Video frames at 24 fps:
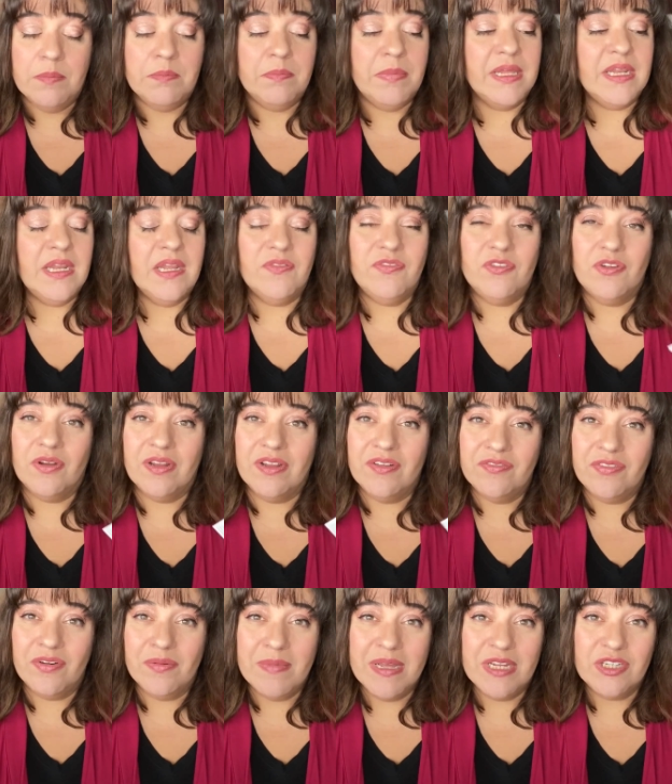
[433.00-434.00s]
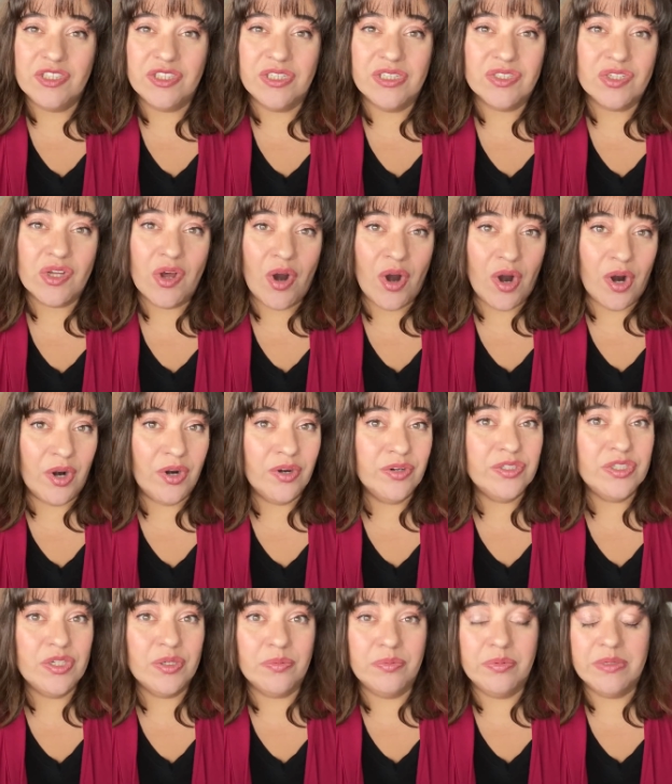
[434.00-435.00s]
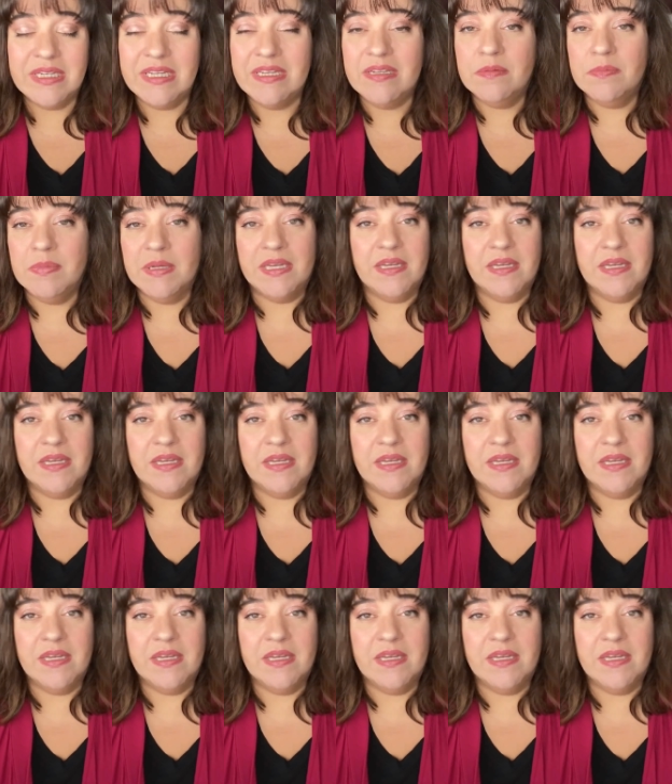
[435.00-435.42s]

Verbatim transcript: But if your information is hard to read